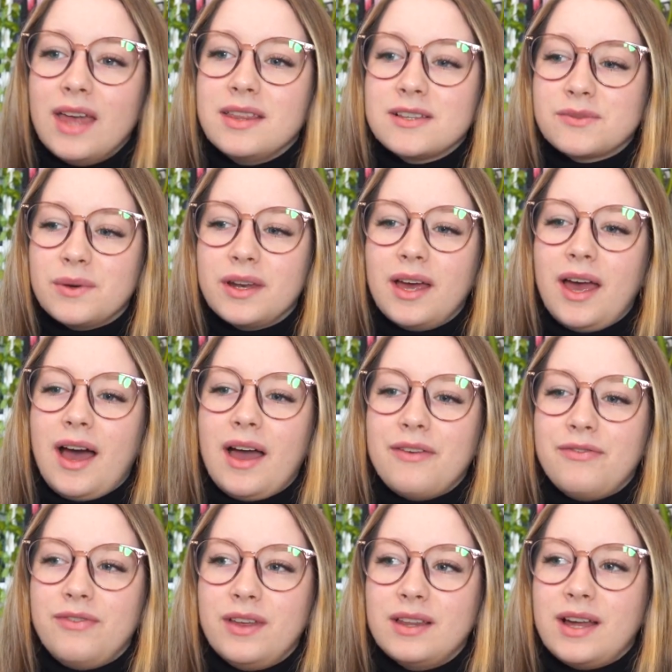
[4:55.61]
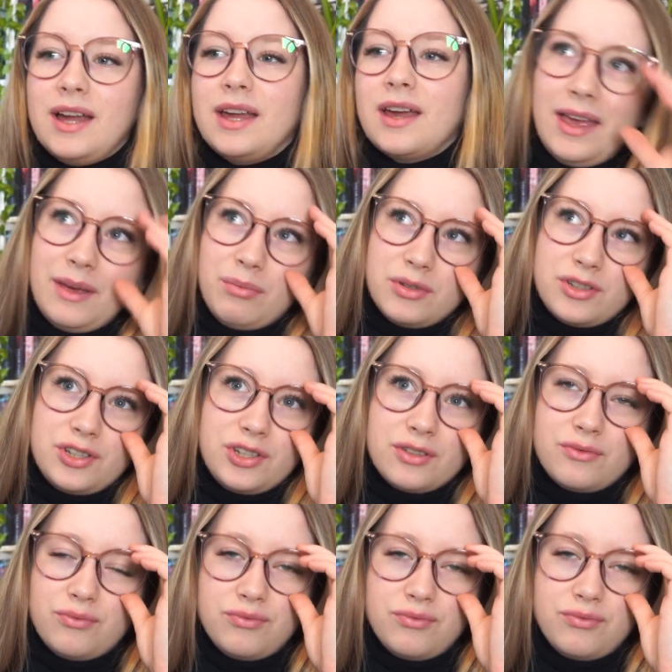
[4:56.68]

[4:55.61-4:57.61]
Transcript: This one, I feel like it was just